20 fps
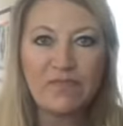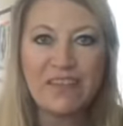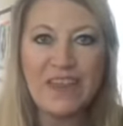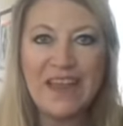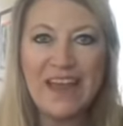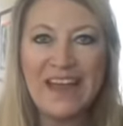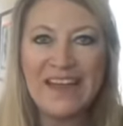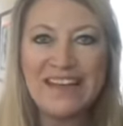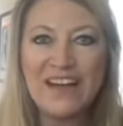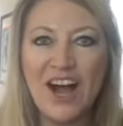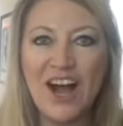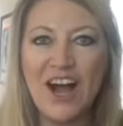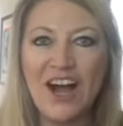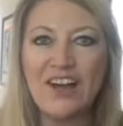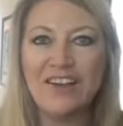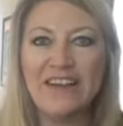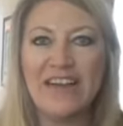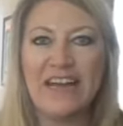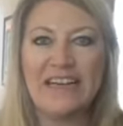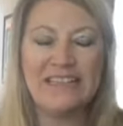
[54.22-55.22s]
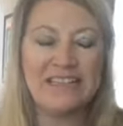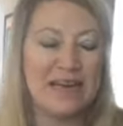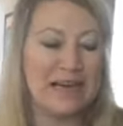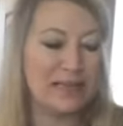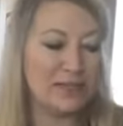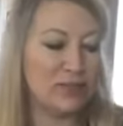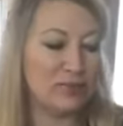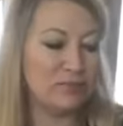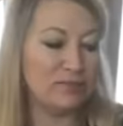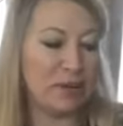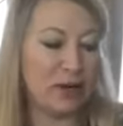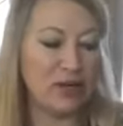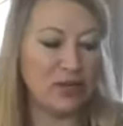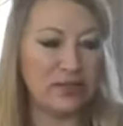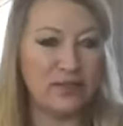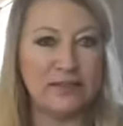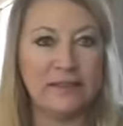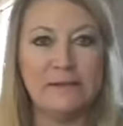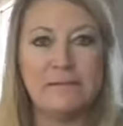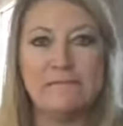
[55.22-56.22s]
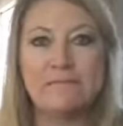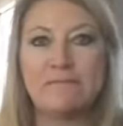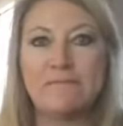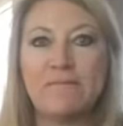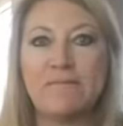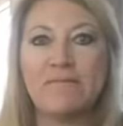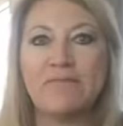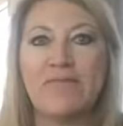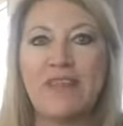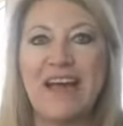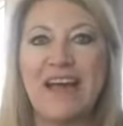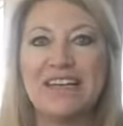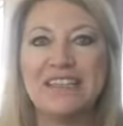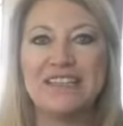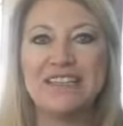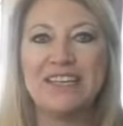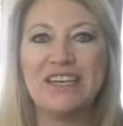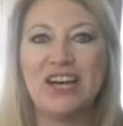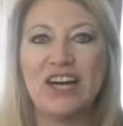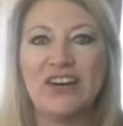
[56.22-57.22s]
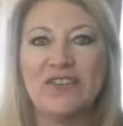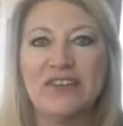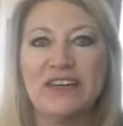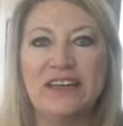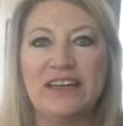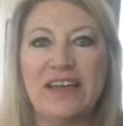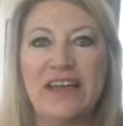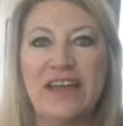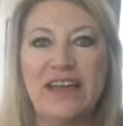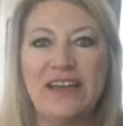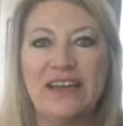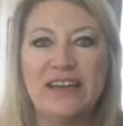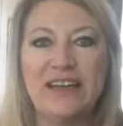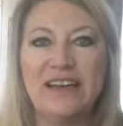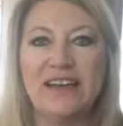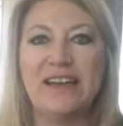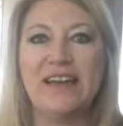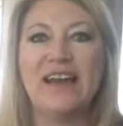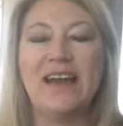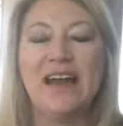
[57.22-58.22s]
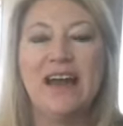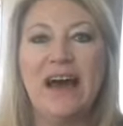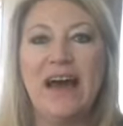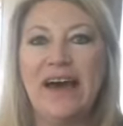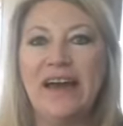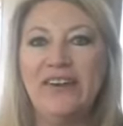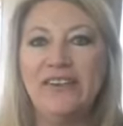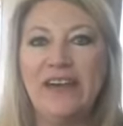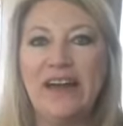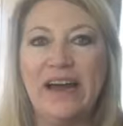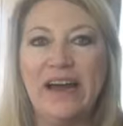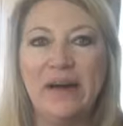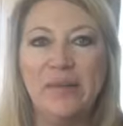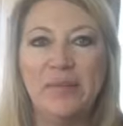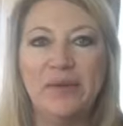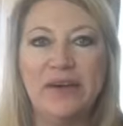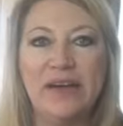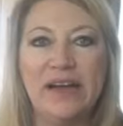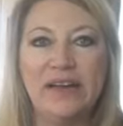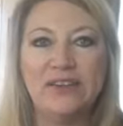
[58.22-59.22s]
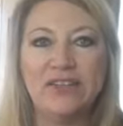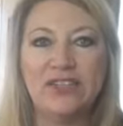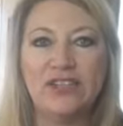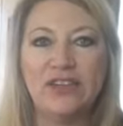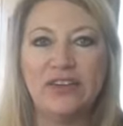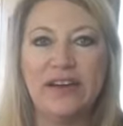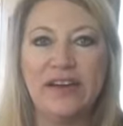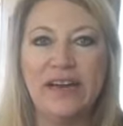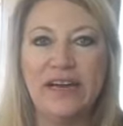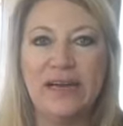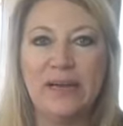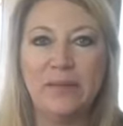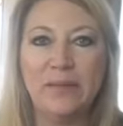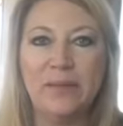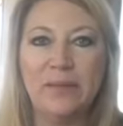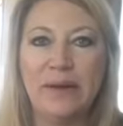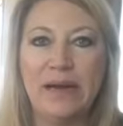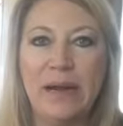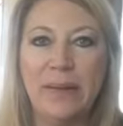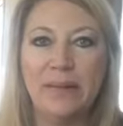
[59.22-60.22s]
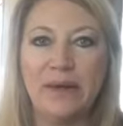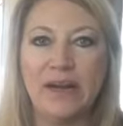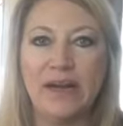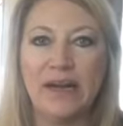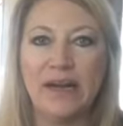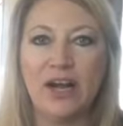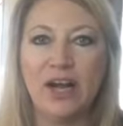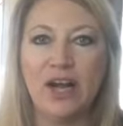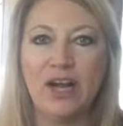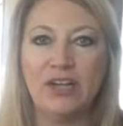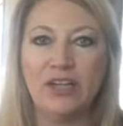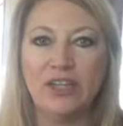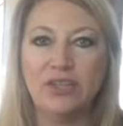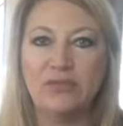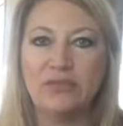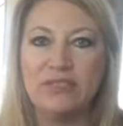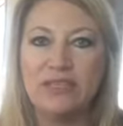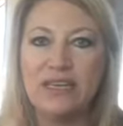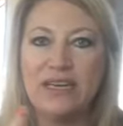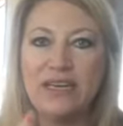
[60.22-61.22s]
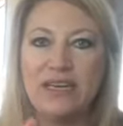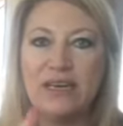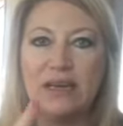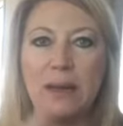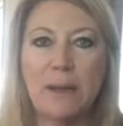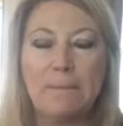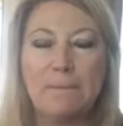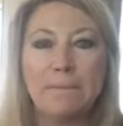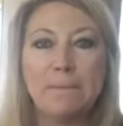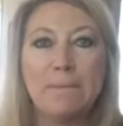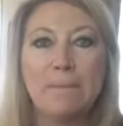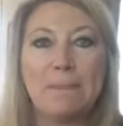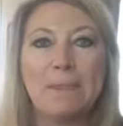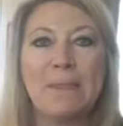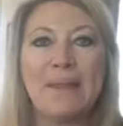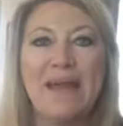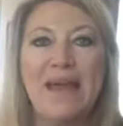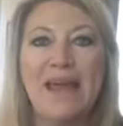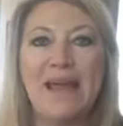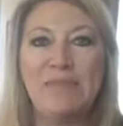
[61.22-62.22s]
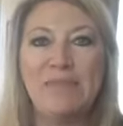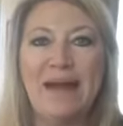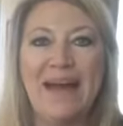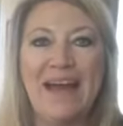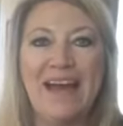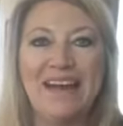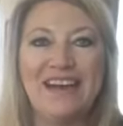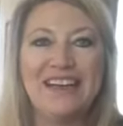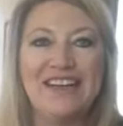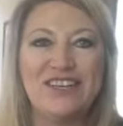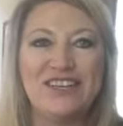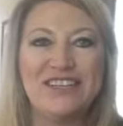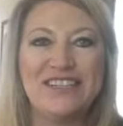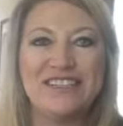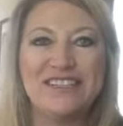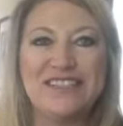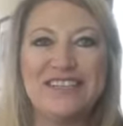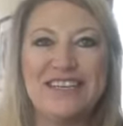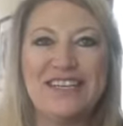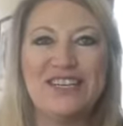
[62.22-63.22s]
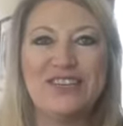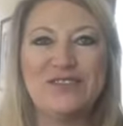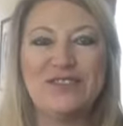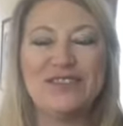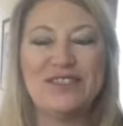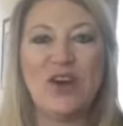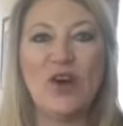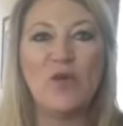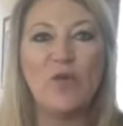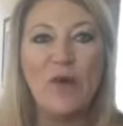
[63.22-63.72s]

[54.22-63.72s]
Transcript: Hey, y'all. Hey, Dr. Burton. How's it going? Hey, I don't know how to pronounce your name, but I'm going to call you T. Hey, Patty. Good to see you. So